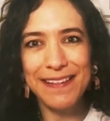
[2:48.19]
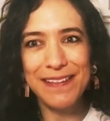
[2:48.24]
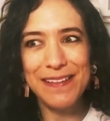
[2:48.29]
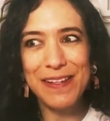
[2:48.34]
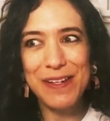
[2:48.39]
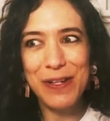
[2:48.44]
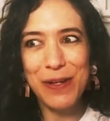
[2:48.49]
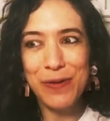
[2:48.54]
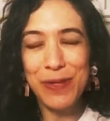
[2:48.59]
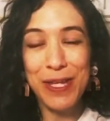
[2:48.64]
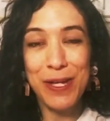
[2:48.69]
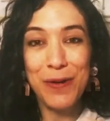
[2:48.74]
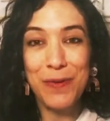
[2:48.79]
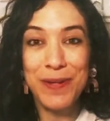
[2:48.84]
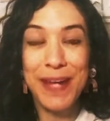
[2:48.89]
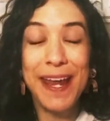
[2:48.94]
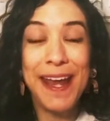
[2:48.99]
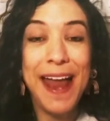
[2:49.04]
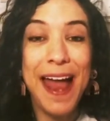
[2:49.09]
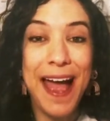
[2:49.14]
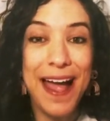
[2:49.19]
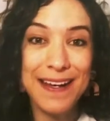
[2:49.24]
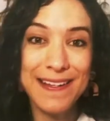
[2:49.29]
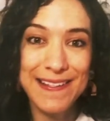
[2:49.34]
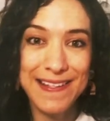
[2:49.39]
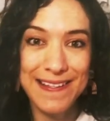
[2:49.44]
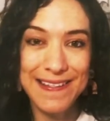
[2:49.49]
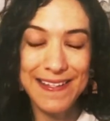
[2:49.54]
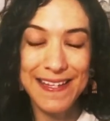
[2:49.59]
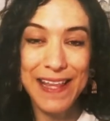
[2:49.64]
they don't get
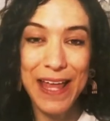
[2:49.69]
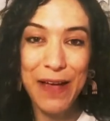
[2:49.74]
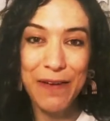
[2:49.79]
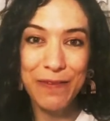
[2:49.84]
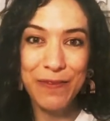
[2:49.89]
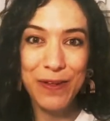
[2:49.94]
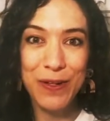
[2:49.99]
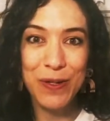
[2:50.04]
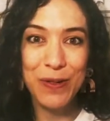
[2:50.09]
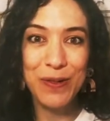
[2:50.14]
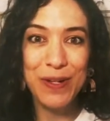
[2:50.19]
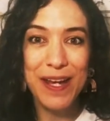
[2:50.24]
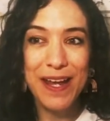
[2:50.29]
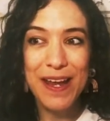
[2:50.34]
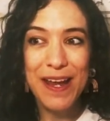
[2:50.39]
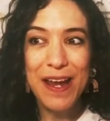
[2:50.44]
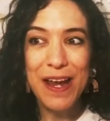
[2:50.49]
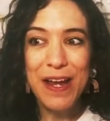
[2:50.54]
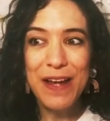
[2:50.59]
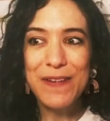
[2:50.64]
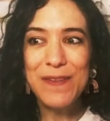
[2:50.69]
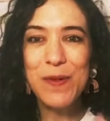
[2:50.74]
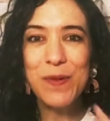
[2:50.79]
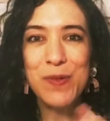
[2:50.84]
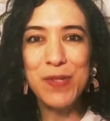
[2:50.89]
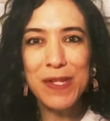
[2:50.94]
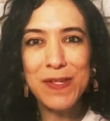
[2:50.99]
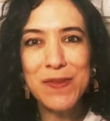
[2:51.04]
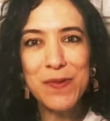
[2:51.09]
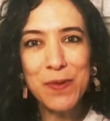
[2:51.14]
access to that food. So
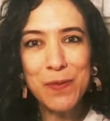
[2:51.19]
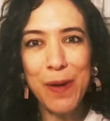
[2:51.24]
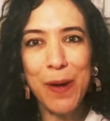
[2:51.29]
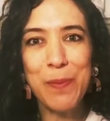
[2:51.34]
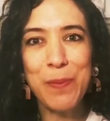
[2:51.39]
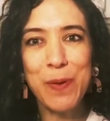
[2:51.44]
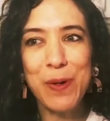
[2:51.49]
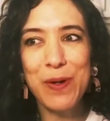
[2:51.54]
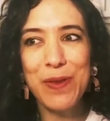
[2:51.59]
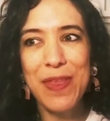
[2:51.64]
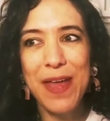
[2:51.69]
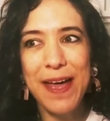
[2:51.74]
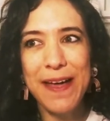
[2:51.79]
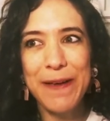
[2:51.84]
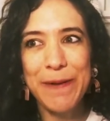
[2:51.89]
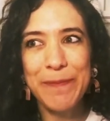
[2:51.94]
just remember that